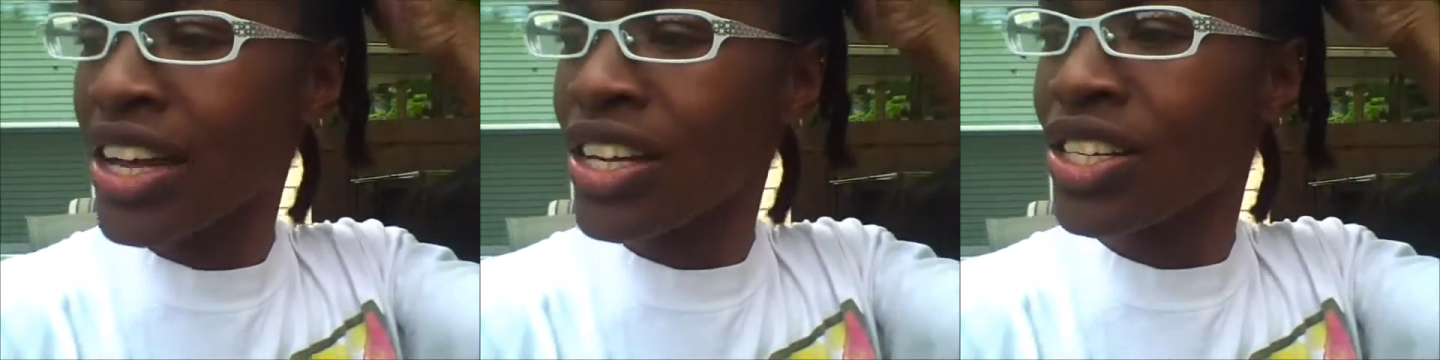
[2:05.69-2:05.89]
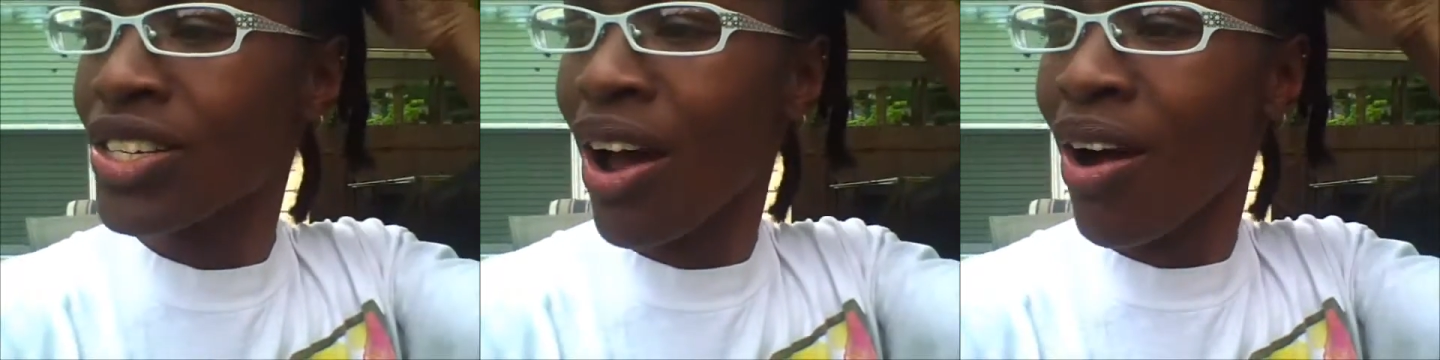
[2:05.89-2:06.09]

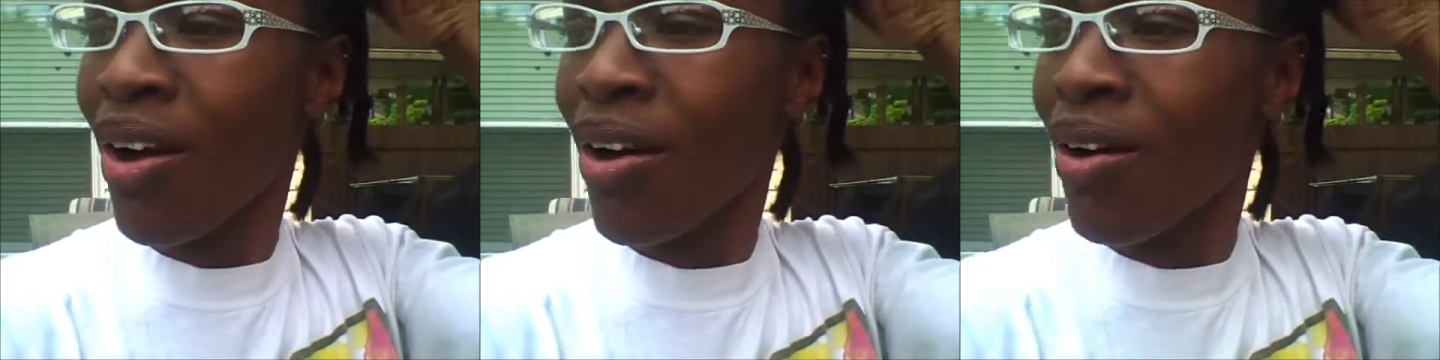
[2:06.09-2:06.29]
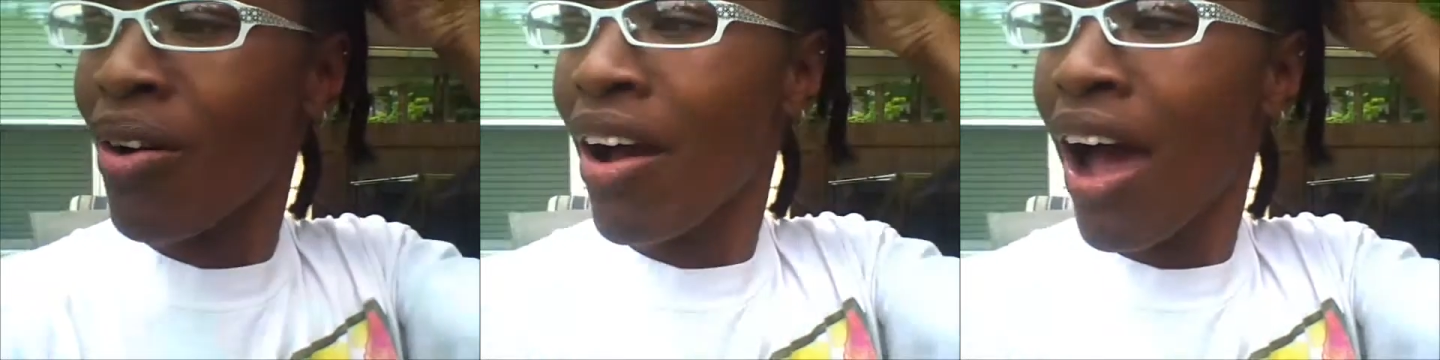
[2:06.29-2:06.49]

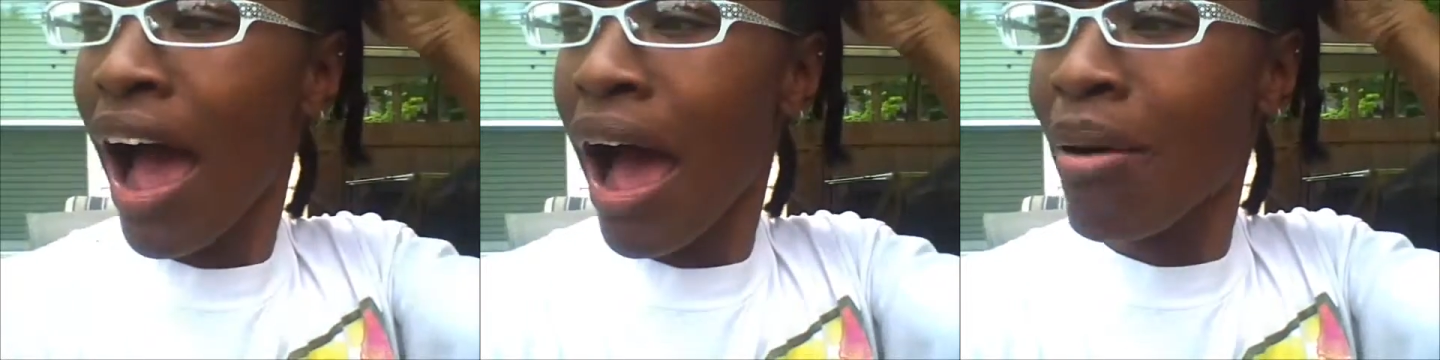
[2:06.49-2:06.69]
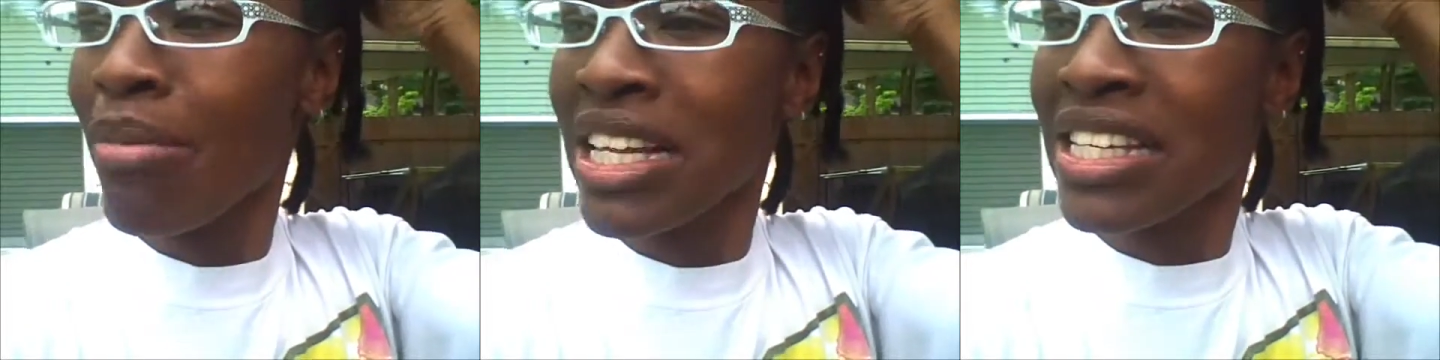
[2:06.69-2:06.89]
So
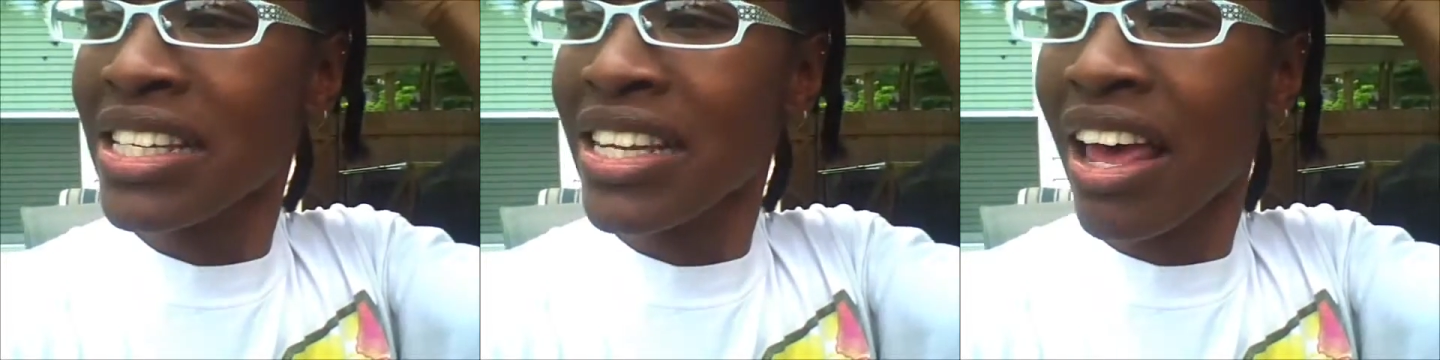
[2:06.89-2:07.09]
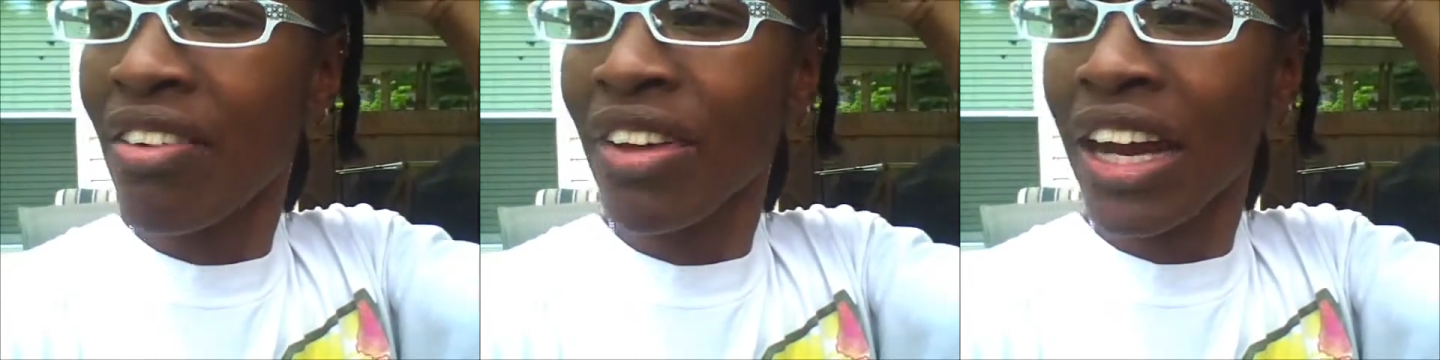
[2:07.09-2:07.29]
I'm at
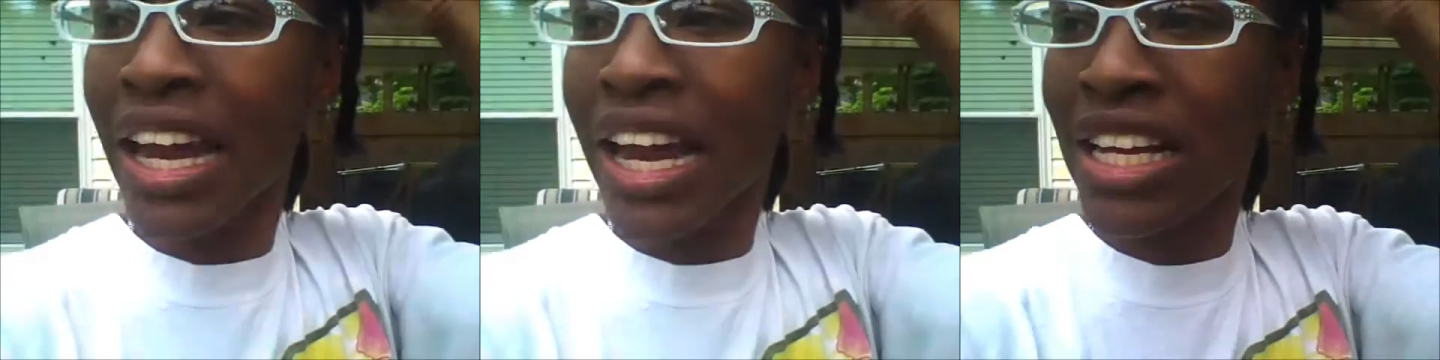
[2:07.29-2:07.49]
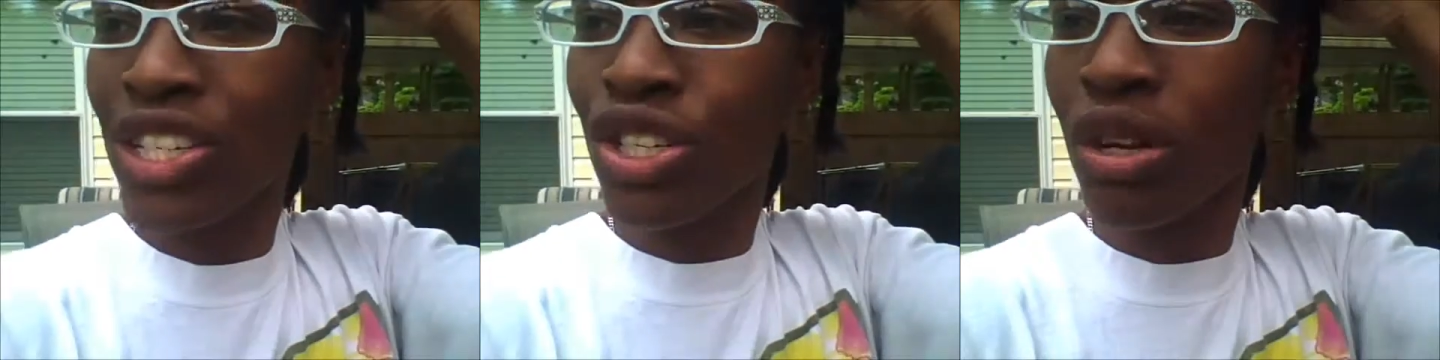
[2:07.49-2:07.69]
7
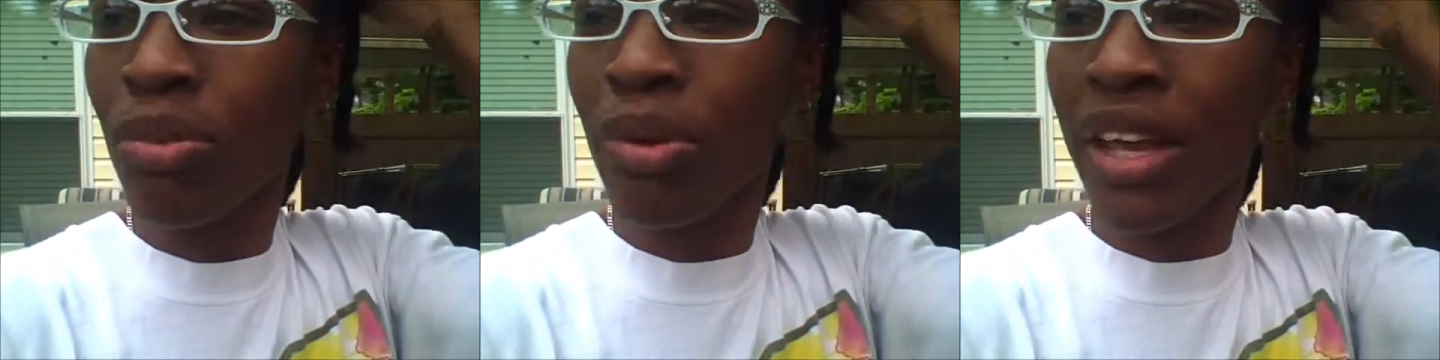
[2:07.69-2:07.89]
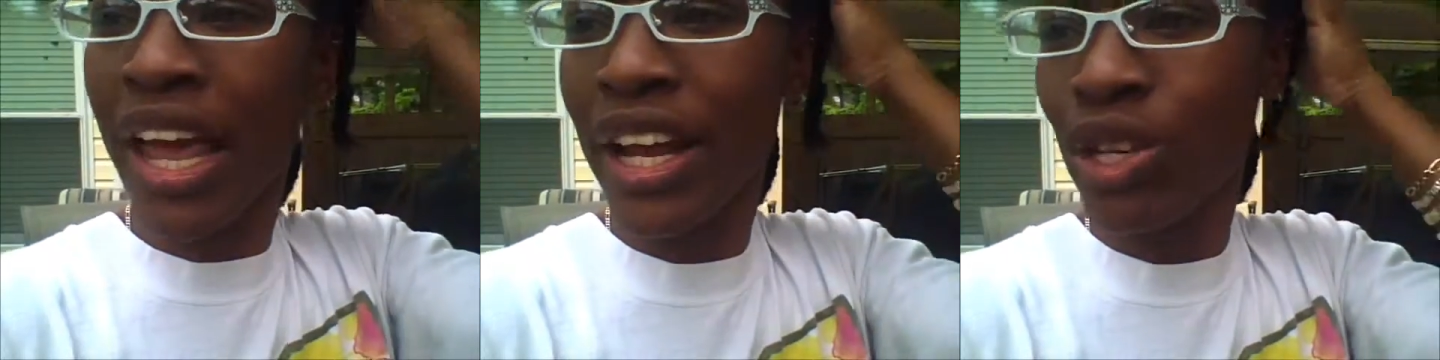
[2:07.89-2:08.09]
and I should
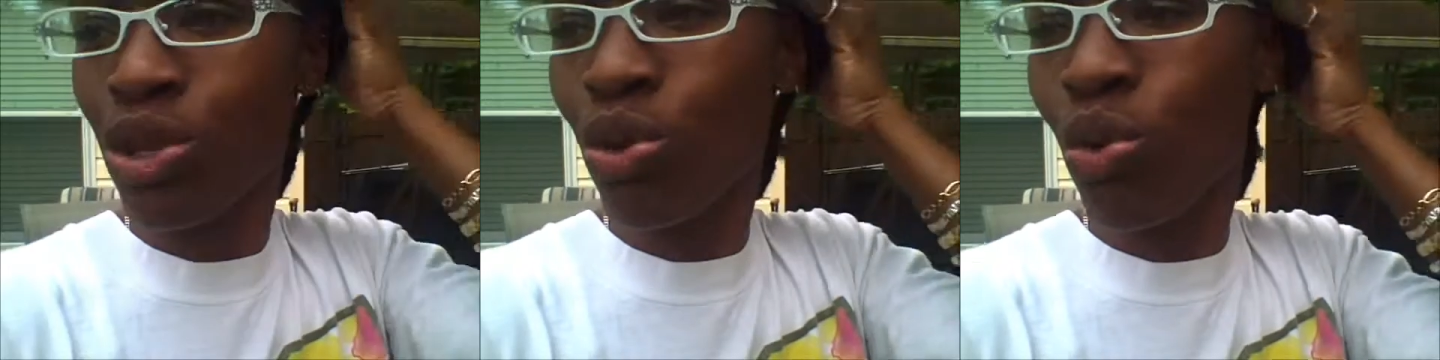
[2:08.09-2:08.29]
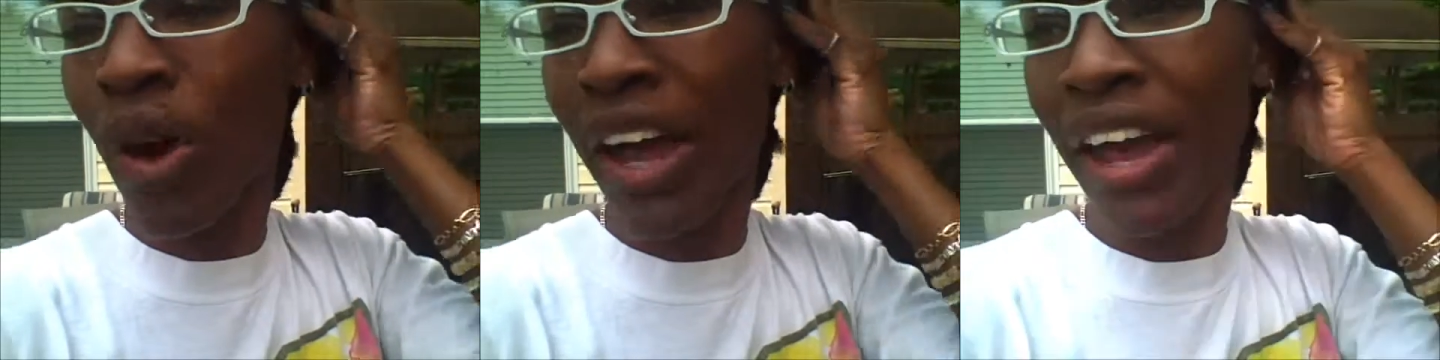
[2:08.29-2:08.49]
be at
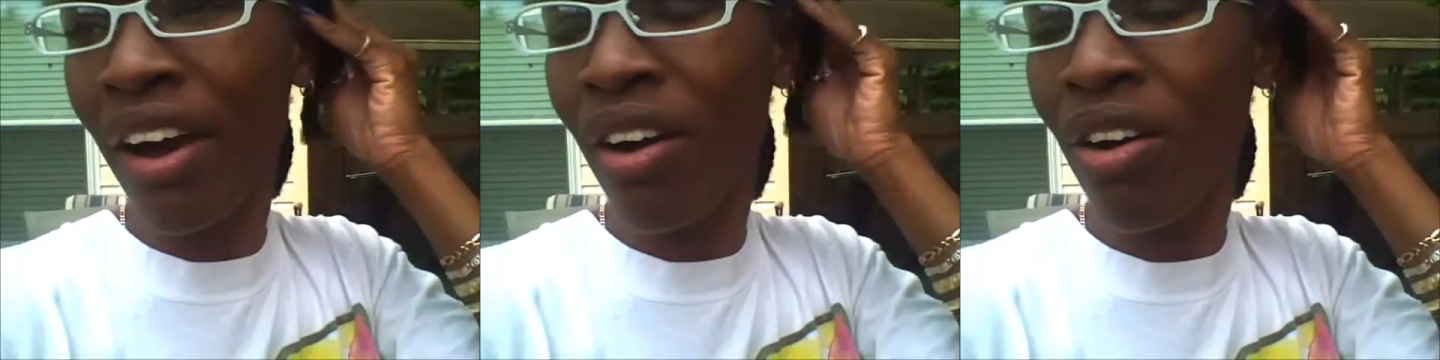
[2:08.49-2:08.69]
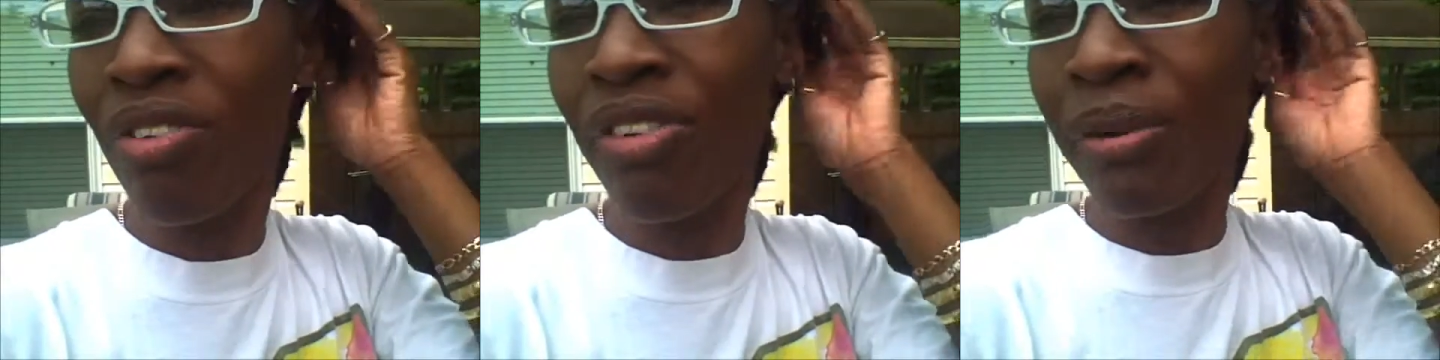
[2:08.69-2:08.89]

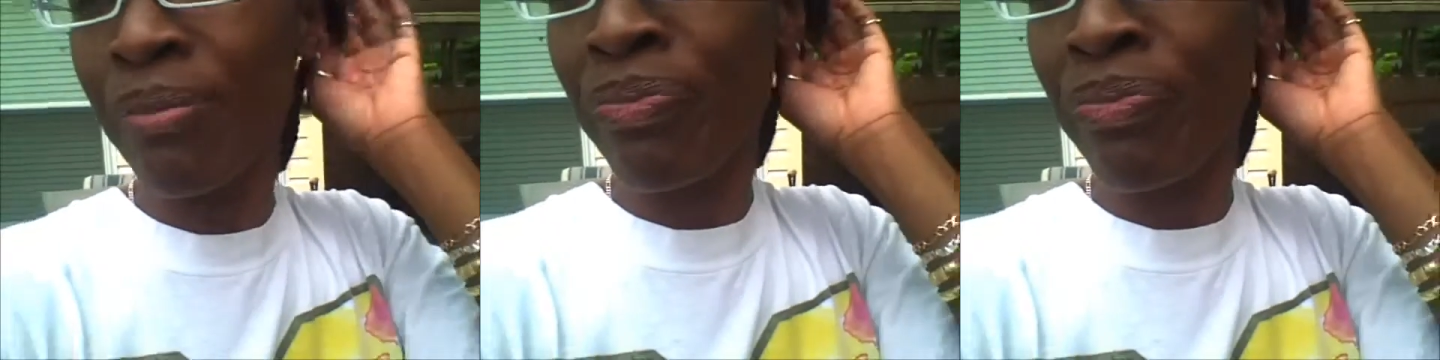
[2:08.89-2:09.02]
12.